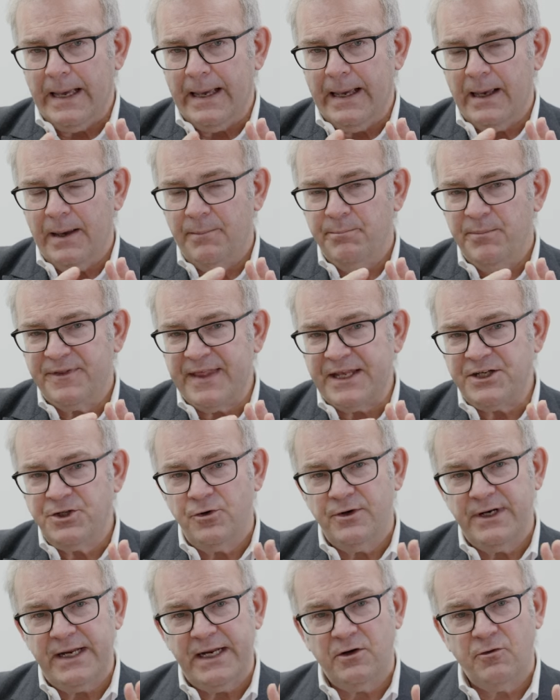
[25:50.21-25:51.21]
but they
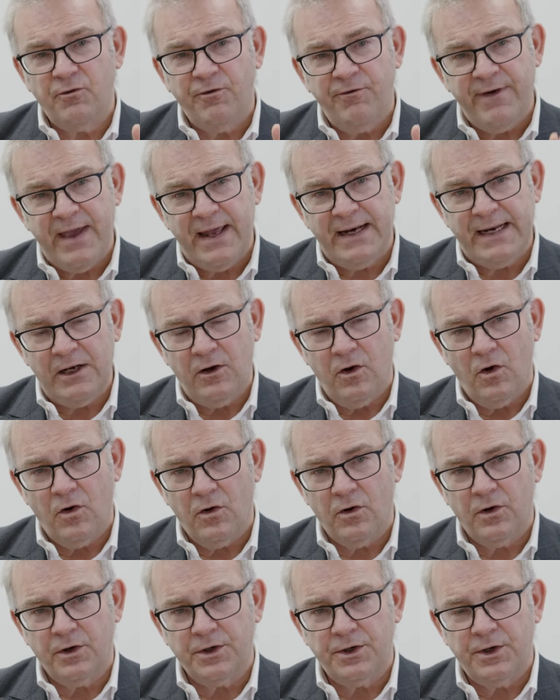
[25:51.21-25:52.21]
do need fairly
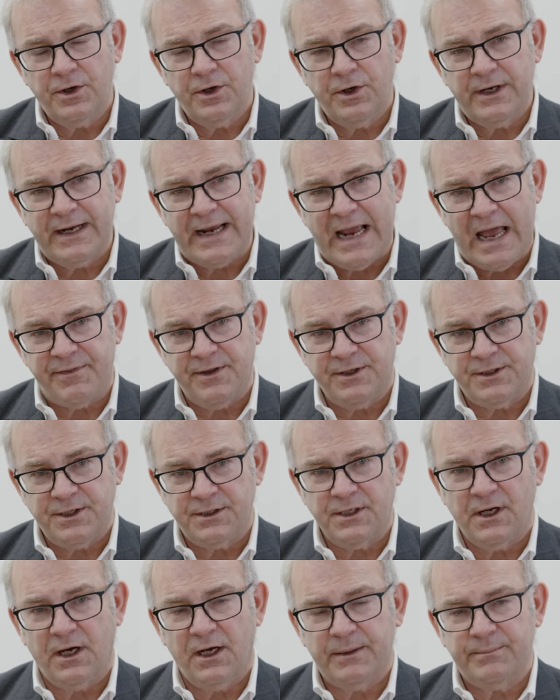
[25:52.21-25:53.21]
long
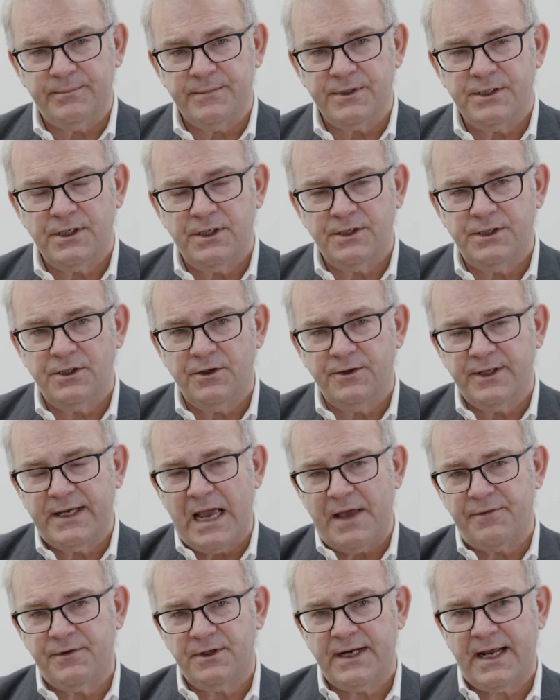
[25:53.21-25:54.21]
catheter times. So the
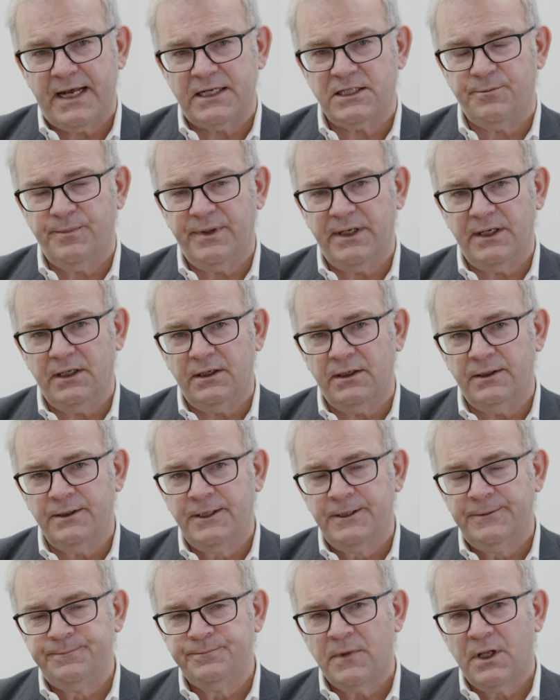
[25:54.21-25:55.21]
catheter has to be in
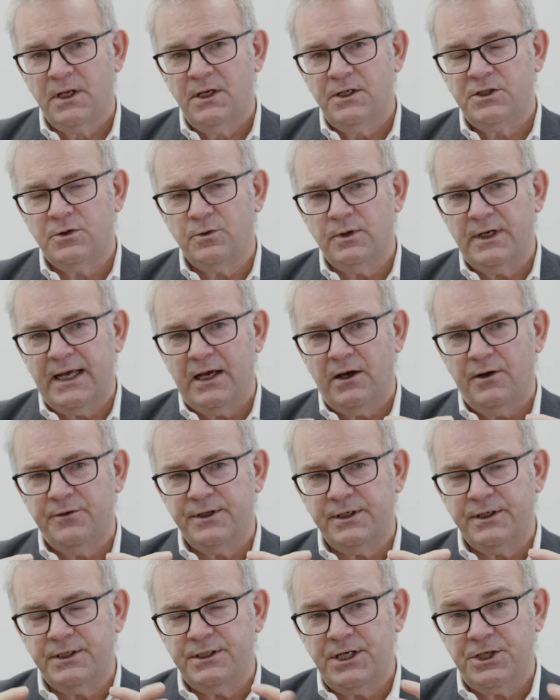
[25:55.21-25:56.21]
to allow
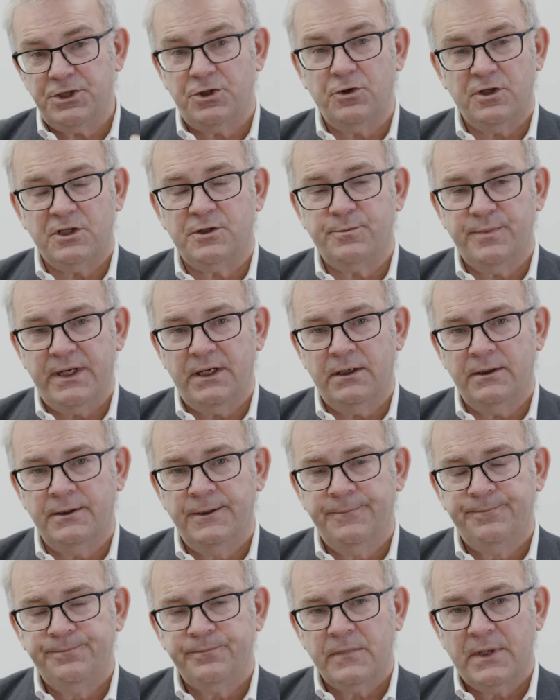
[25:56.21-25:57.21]
the tissue that's
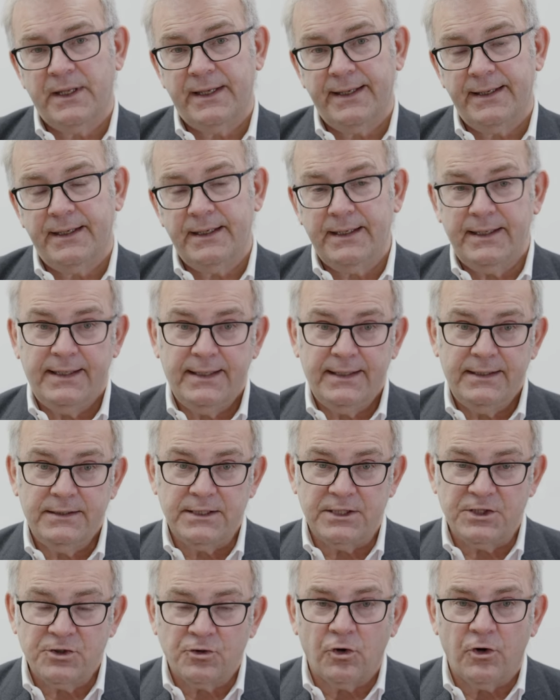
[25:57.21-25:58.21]
been
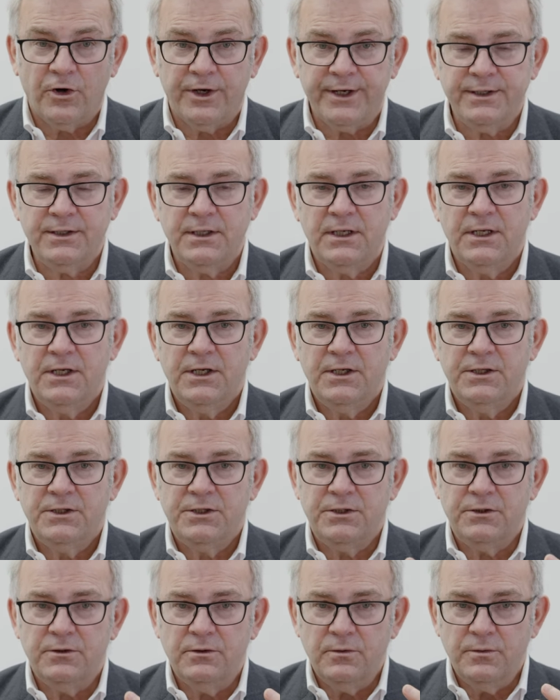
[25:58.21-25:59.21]
destroyed
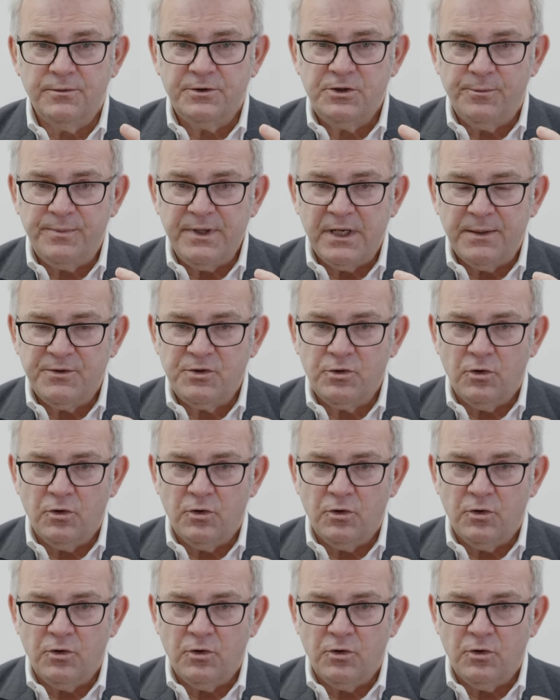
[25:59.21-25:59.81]
to be